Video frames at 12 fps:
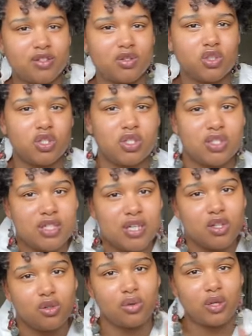So she's
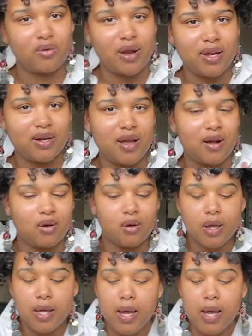teetering right now.